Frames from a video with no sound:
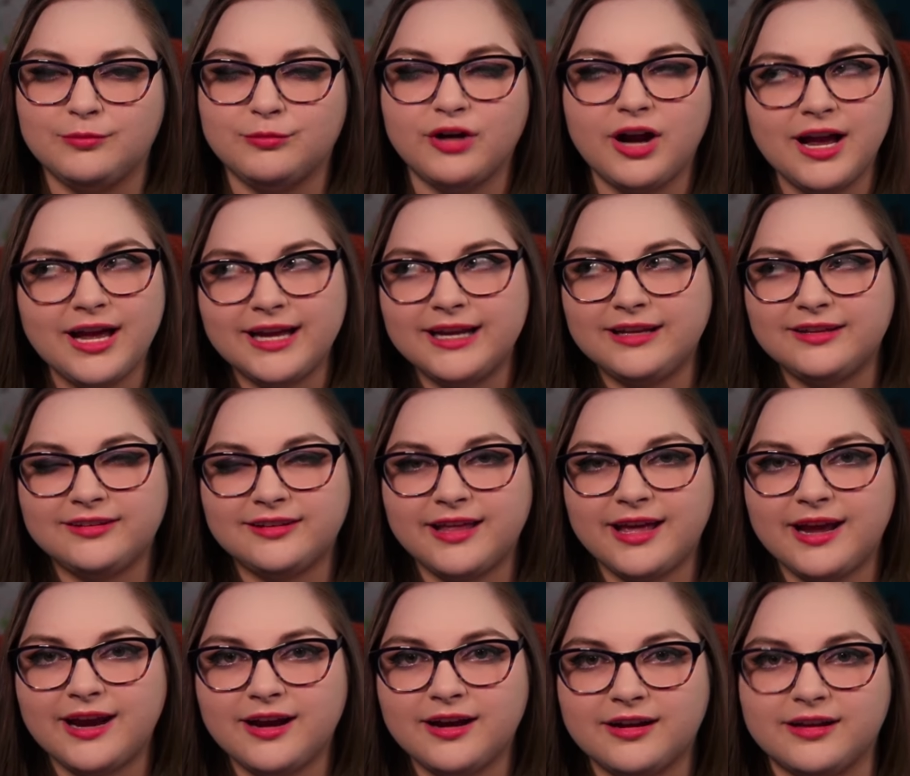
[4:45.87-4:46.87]
Brian is
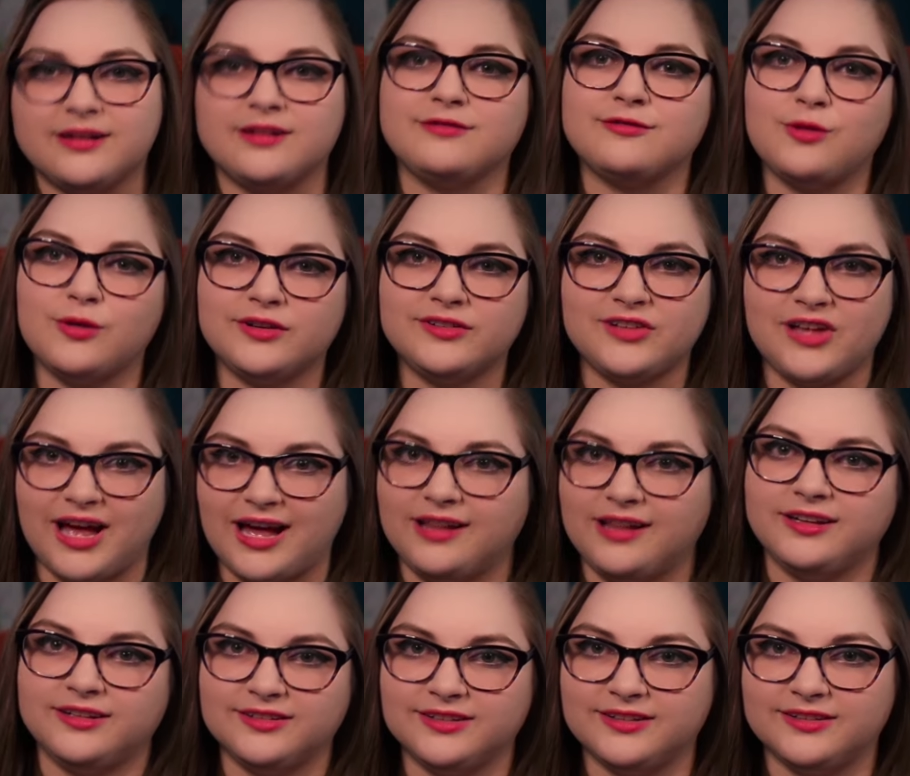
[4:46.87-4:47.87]
there, and of course
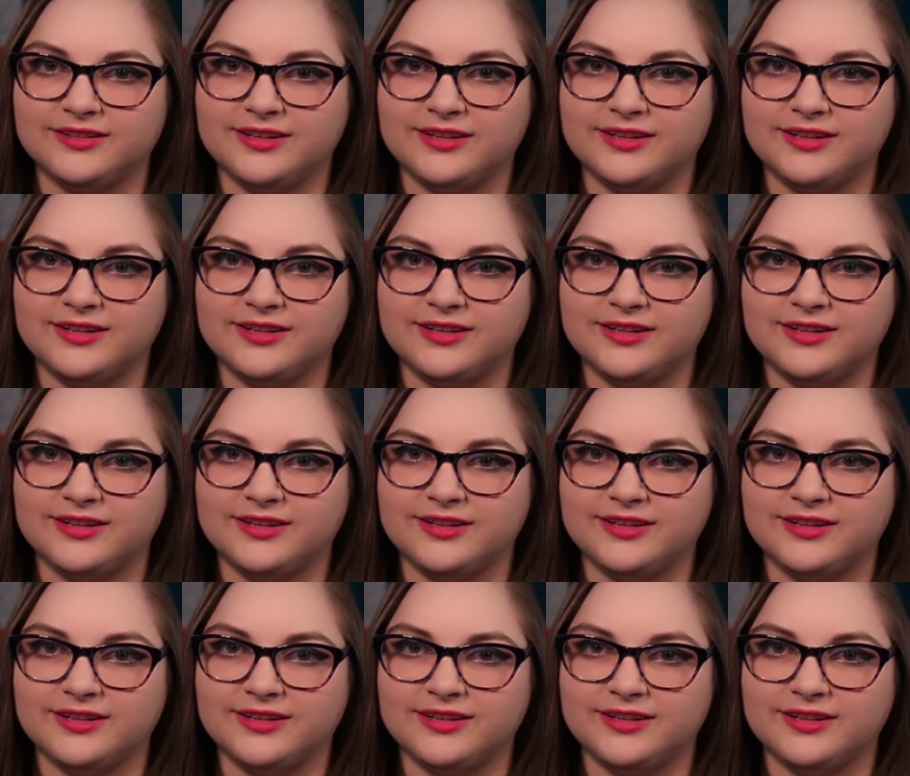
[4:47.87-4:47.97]
Alex is